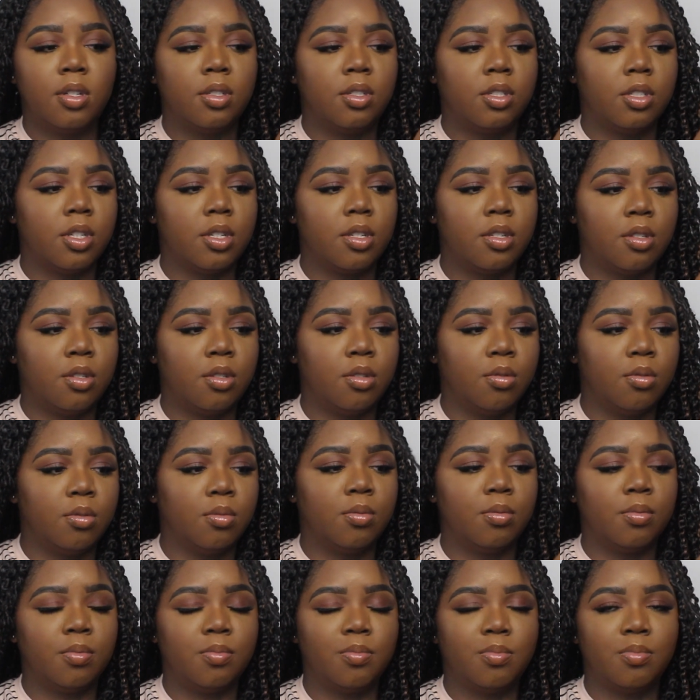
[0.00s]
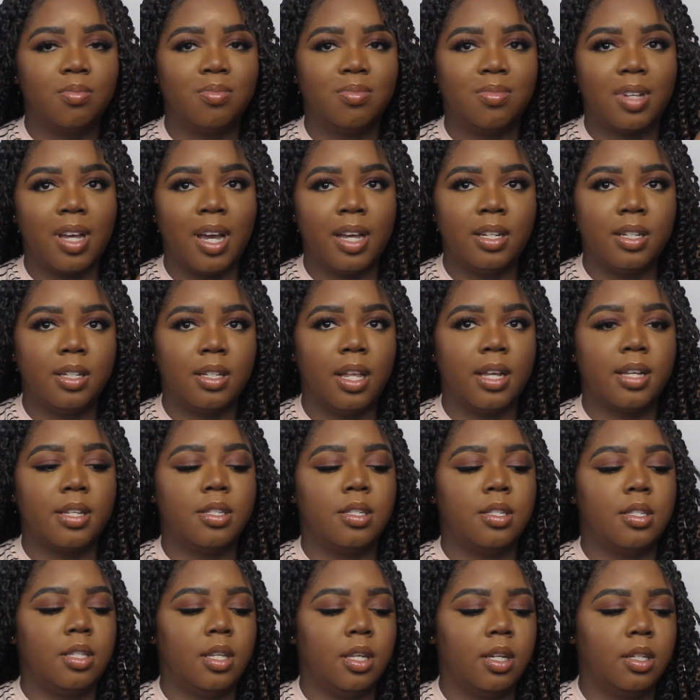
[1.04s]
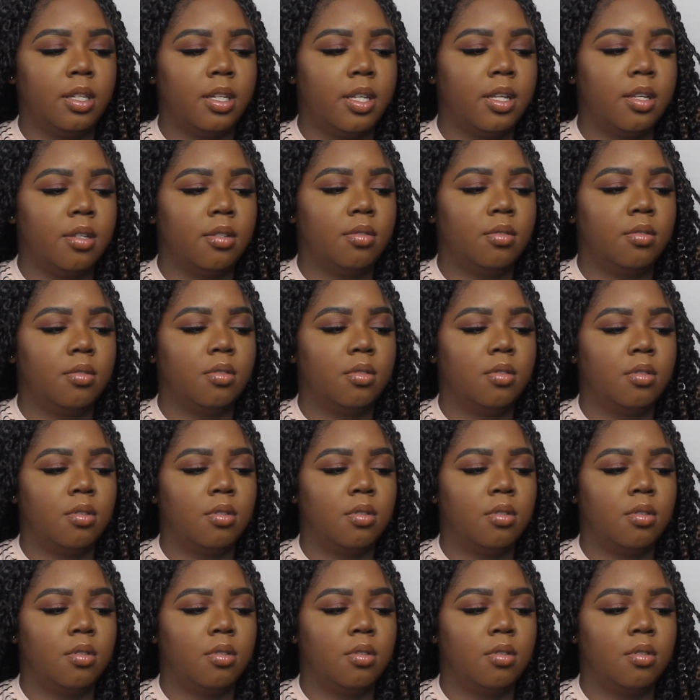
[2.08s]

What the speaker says: just to kind of like seal it.